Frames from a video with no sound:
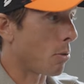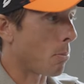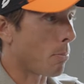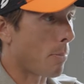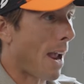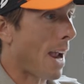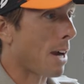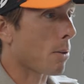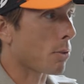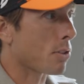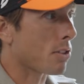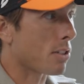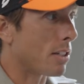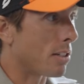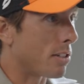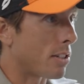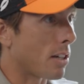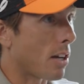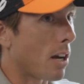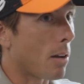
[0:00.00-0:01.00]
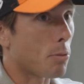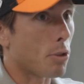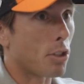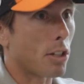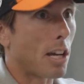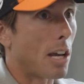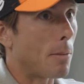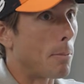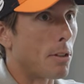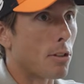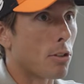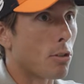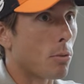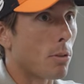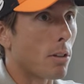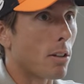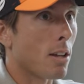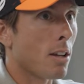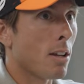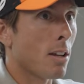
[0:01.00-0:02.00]
Your back was seizing up. She came into
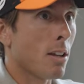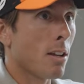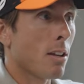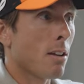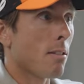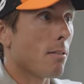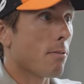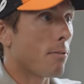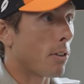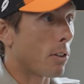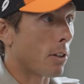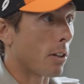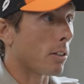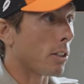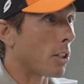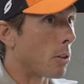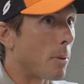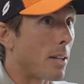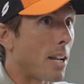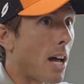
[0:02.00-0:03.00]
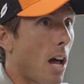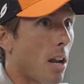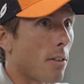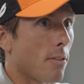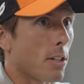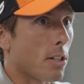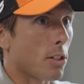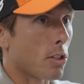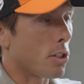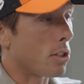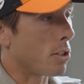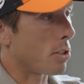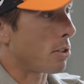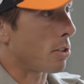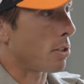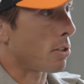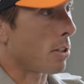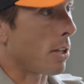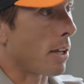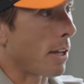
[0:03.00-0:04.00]
it feeling a little bit out of it, and she's
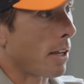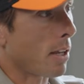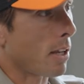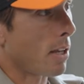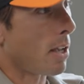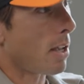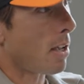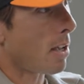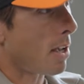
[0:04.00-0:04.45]
just like,